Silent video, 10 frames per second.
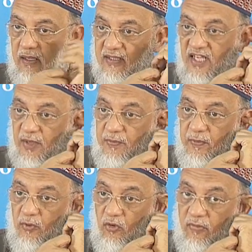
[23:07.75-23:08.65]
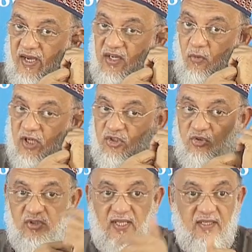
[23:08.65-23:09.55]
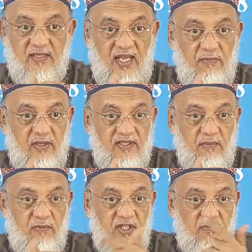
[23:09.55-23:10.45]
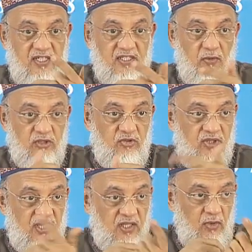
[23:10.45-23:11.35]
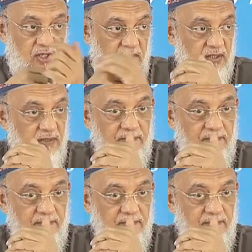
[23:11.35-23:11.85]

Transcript: It's like people who buy a watch to tell the time and somebody buys a watch to tell the world.